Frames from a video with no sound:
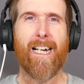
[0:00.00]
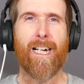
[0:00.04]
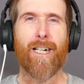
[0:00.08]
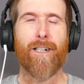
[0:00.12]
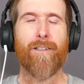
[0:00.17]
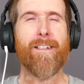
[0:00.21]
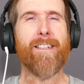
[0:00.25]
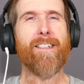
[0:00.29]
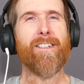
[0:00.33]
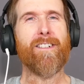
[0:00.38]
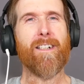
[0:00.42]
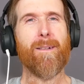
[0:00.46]

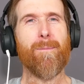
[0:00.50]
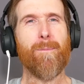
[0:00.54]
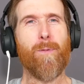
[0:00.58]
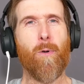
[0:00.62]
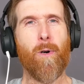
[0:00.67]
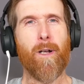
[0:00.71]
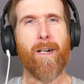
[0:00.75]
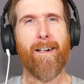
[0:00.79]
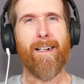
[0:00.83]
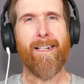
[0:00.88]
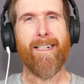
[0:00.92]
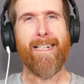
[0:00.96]
Christian
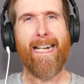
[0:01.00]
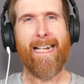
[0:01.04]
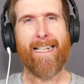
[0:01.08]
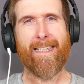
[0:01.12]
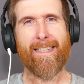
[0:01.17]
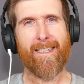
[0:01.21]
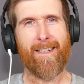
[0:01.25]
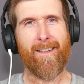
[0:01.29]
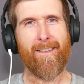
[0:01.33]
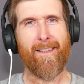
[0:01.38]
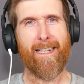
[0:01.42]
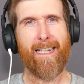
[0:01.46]
Porter
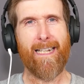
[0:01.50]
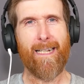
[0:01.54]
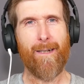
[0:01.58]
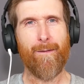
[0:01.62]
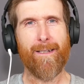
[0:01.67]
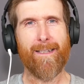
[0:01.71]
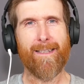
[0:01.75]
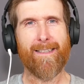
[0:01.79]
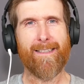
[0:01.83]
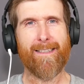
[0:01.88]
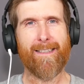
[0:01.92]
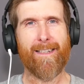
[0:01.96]
announced that he
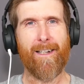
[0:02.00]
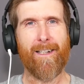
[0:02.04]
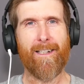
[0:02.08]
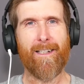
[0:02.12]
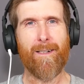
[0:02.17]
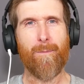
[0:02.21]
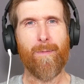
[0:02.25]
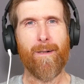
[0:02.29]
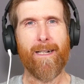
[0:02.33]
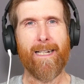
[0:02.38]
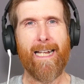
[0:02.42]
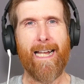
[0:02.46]
was going
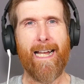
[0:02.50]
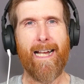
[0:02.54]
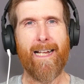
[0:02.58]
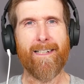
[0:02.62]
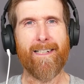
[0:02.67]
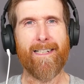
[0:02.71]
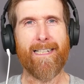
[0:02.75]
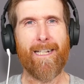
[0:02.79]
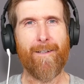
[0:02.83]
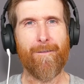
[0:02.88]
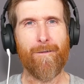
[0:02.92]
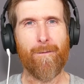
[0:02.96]
to bring
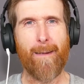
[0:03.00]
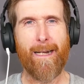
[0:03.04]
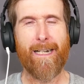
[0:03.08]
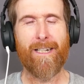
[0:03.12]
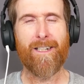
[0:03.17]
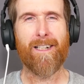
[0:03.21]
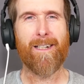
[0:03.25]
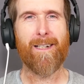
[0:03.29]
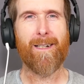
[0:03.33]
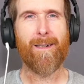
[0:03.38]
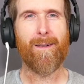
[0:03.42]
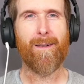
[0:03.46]
out a
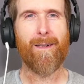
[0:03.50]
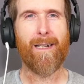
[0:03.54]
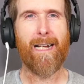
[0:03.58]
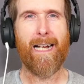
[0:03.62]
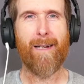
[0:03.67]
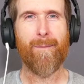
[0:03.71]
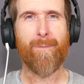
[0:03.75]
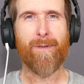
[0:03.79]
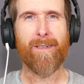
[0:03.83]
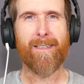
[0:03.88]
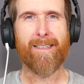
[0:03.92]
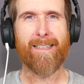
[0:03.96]
defamation
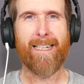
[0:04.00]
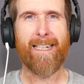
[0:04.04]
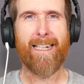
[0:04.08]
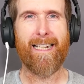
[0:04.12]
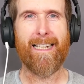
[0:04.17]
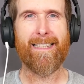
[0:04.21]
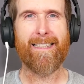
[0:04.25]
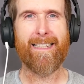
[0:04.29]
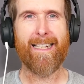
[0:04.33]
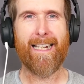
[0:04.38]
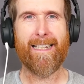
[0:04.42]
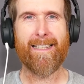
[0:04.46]
uh,
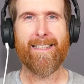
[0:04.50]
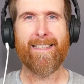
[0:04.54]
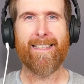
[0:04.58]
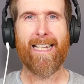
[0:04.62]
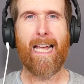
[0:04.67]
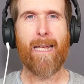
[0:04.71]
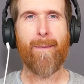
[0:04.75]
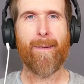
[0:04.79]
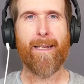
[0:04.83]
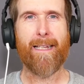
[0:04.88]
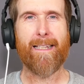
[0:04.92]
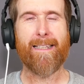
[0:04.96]
proceedings against the
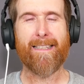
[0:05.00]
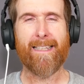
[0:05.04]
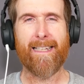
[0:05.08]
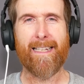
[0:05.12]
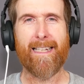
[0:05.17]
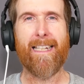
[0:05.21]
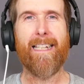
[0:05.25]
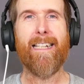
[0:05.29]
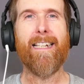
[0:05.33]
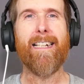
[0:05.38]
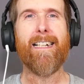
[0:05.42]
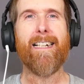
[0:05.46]

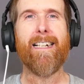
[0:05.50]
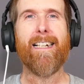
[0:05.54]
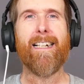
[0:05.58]
ABC